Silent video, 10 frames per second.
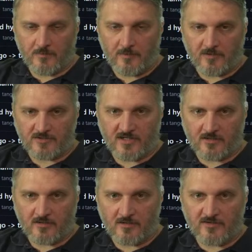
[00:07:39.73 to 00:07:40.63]
I'll just
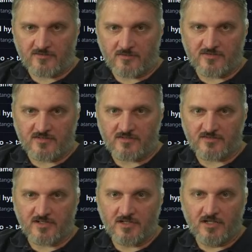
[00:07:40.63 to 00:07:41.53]
narrow it to this so it's easier to
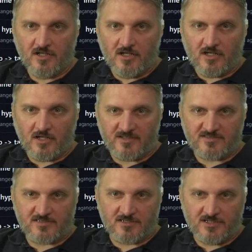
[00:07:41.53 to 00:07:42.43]
see.
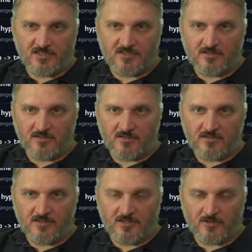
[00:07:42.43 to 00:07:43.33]
Basically,
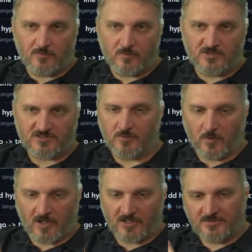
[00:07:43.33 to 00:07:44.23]
we
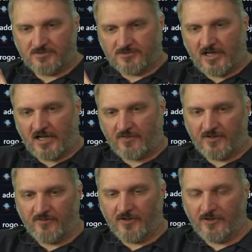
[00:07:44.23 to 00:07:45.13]
want to track
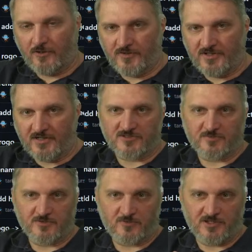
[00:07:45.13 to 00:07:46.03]
the difference
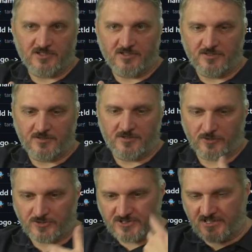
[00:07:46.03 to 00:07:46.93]
between
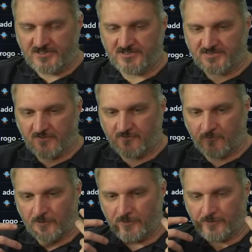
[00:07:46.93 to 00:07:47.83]
you're changing stuff,
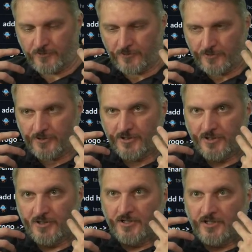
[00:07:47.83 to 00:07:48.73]
or your
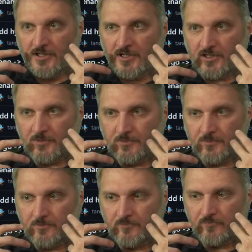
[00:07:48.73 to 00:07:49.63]

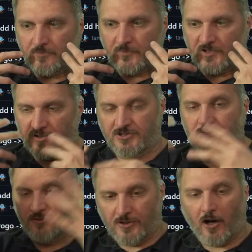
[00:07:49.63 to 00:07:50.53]

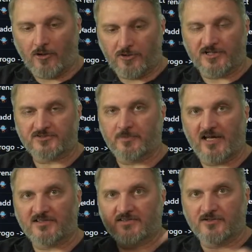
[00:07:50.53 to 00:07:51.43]
all your tests are
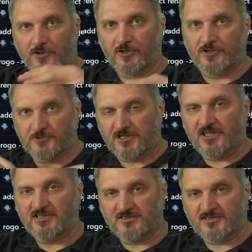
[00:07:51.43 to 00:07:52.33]
passed and you're good and you're
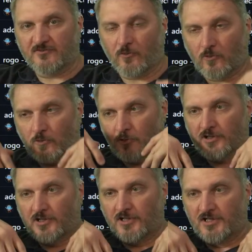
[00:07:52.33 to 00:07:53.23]
changing stuff, or